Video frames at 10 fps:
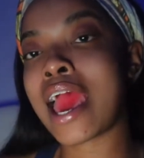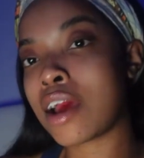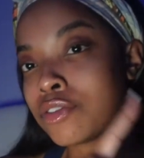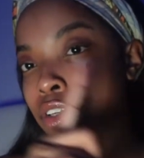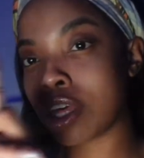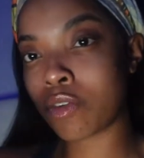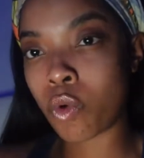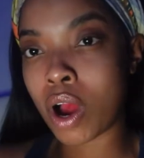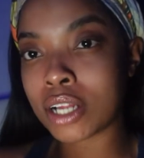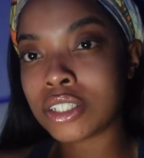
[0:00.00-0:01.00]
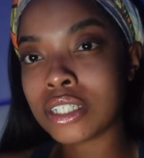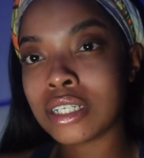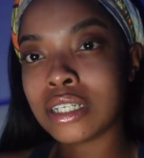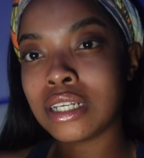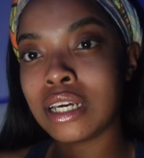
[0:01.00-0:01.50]
after they've watched
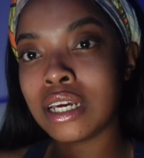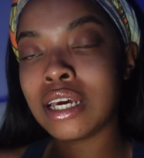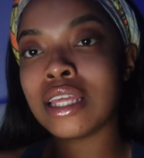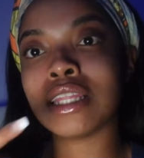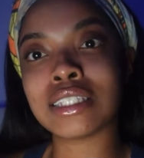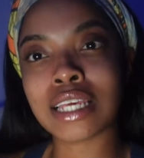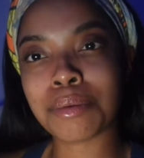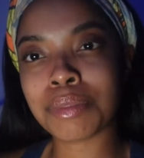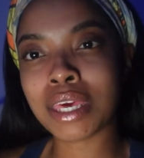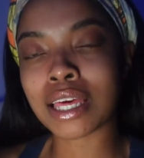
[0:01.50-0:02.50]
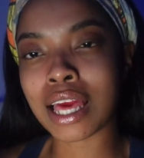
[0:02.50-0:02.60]
it the same thing.